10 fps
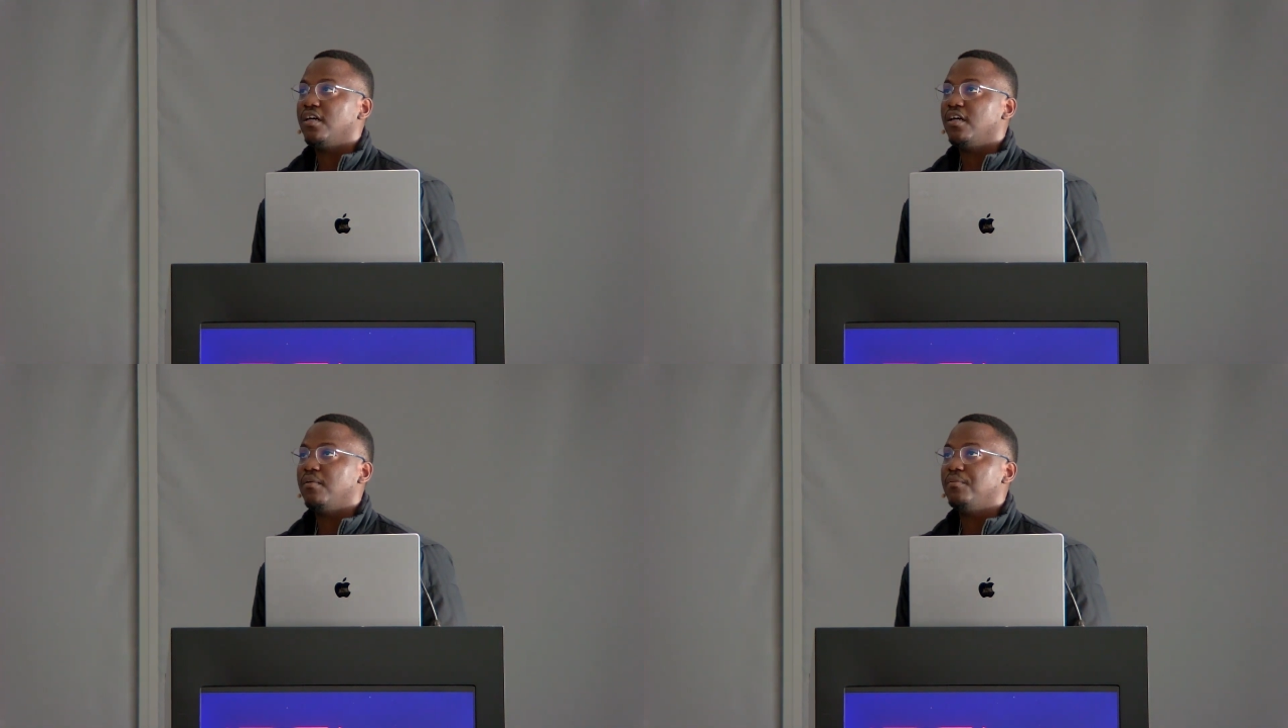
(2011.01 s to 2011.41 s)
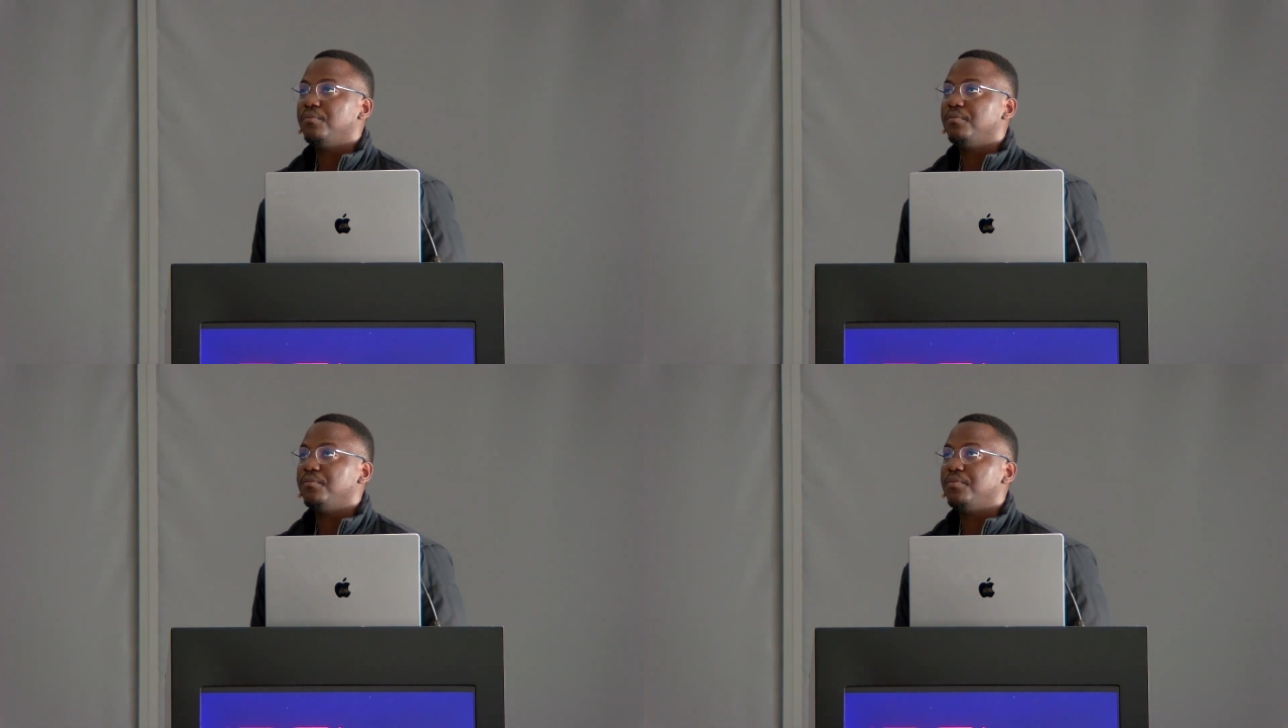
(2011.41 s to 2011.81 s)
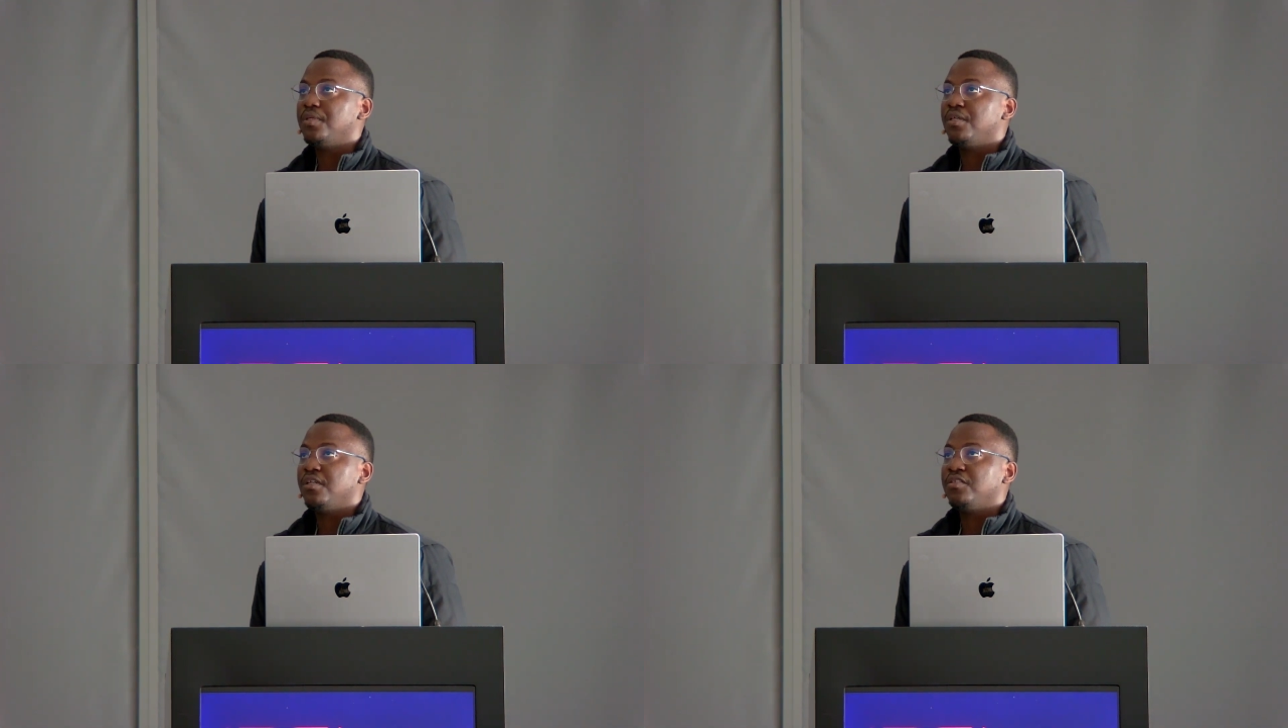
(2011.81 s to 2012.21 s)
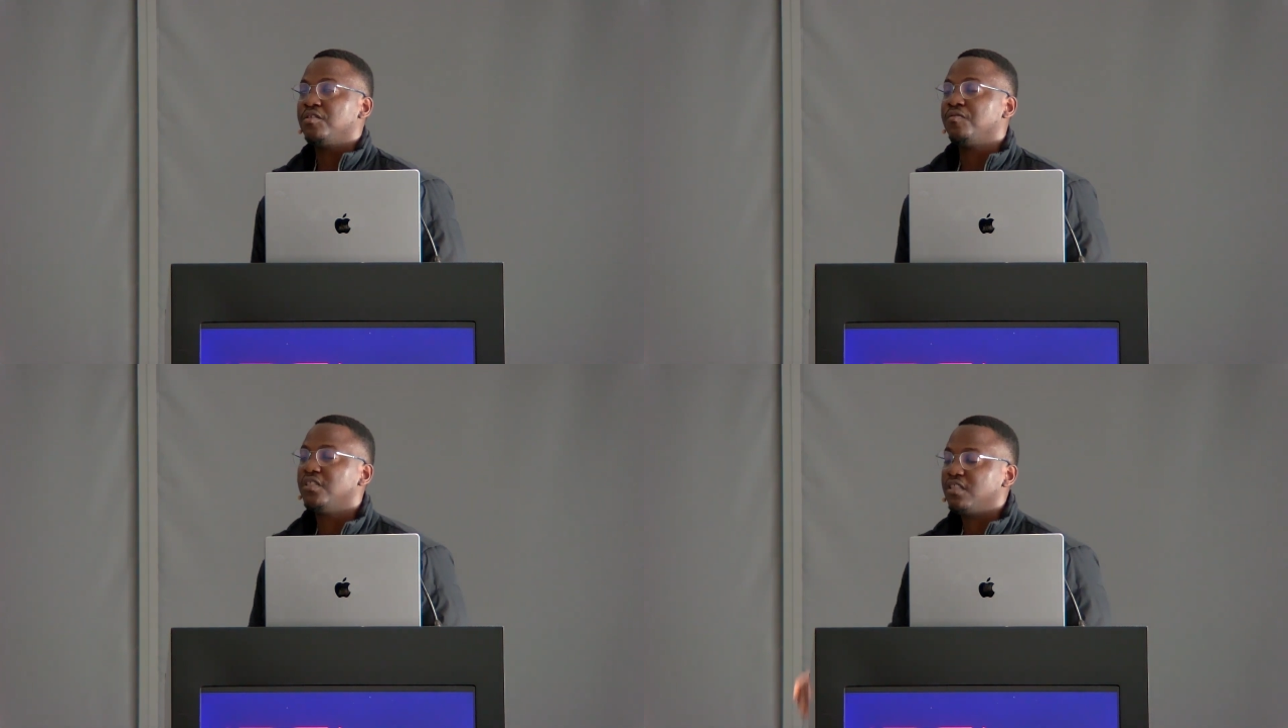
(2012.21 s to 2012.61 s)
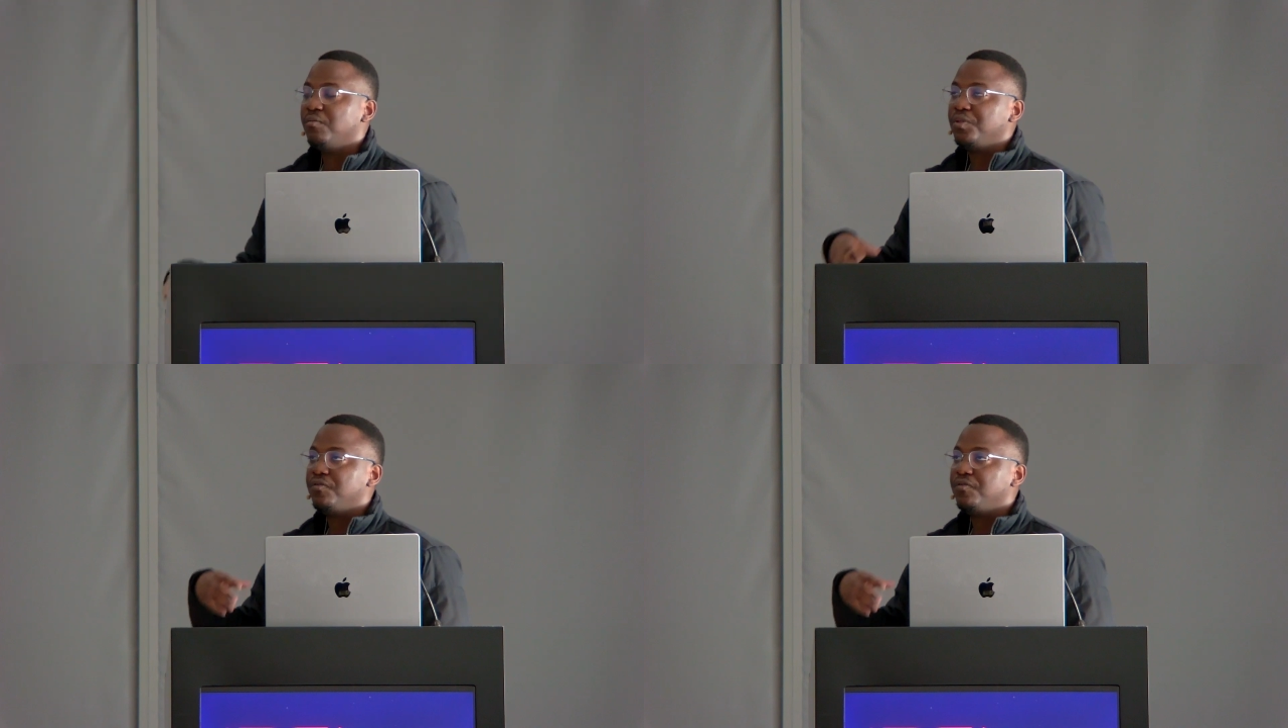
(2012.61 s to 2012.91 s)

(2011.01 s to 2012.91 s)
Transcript: so for example,